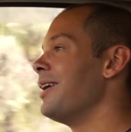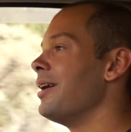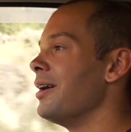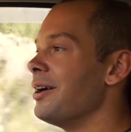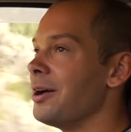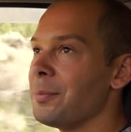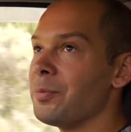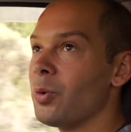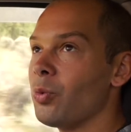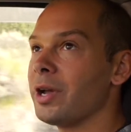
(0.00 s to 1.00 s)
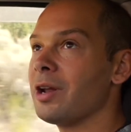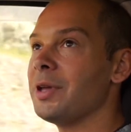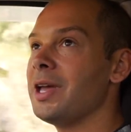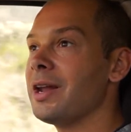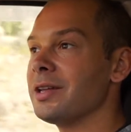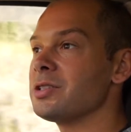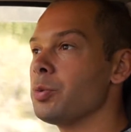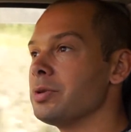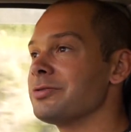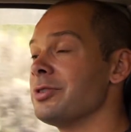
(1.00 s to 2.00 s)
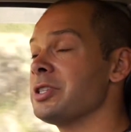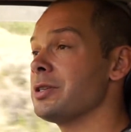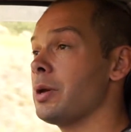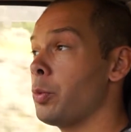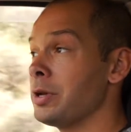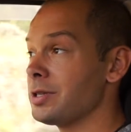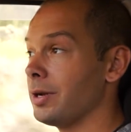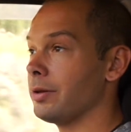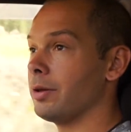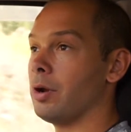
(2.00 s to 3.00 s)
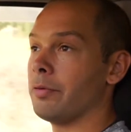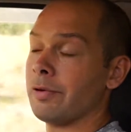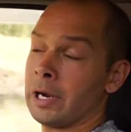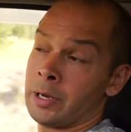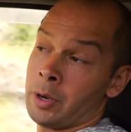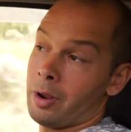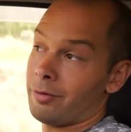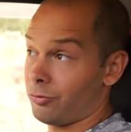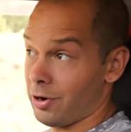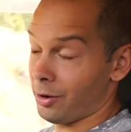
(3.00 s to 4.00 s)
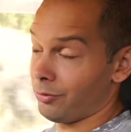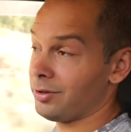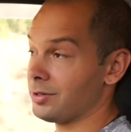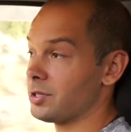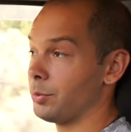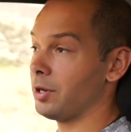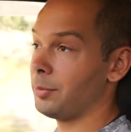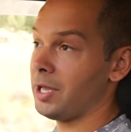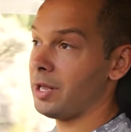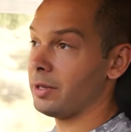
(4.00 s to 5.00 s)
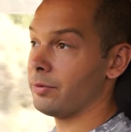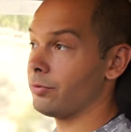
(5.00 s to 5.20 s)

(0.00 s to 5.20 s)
We're going to be heading towards Whistler, the long way round, so we're going to be heading